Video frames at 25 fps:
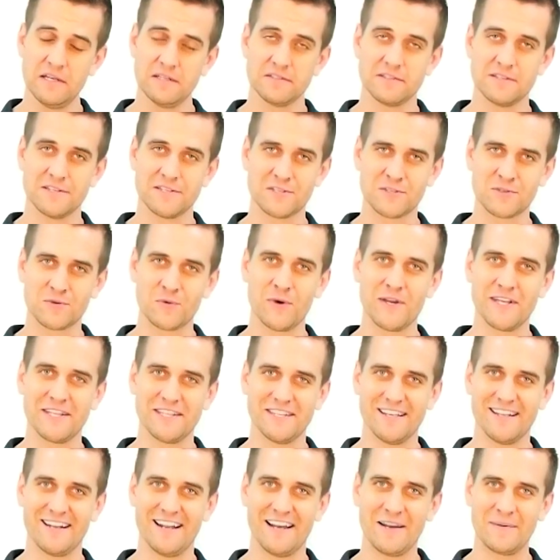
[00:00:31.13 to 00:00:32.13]
to
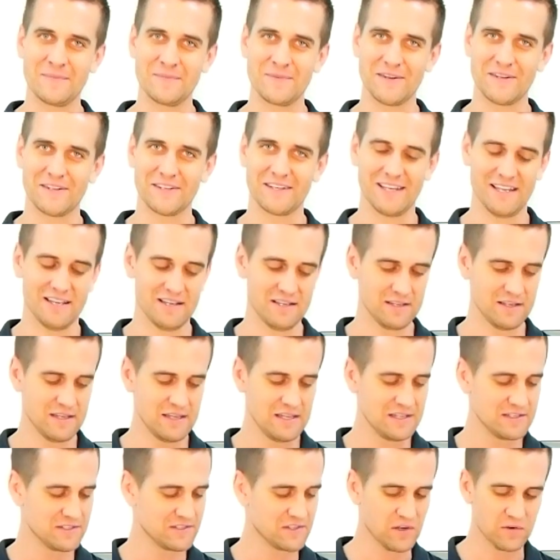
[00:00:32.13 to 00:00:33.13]
sweeten it up, okay?
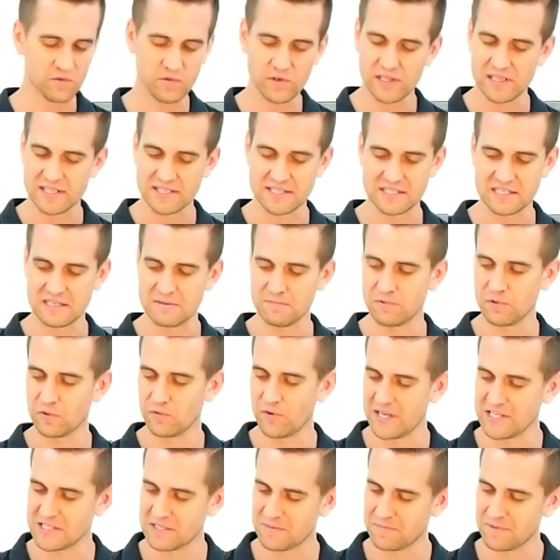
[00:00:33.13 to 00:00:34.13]
So a really simple
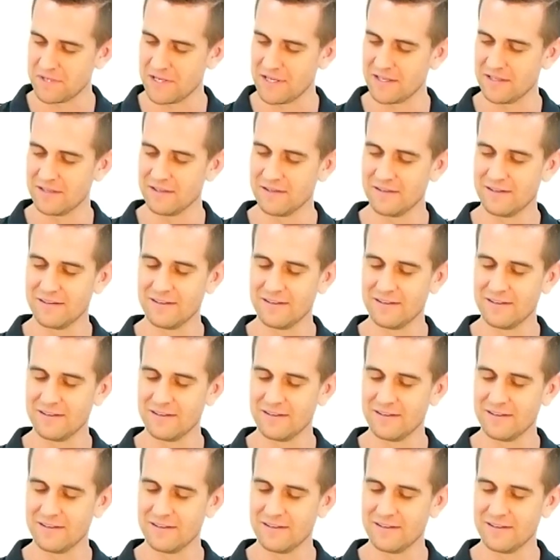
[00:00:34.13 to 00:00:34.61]
recipe.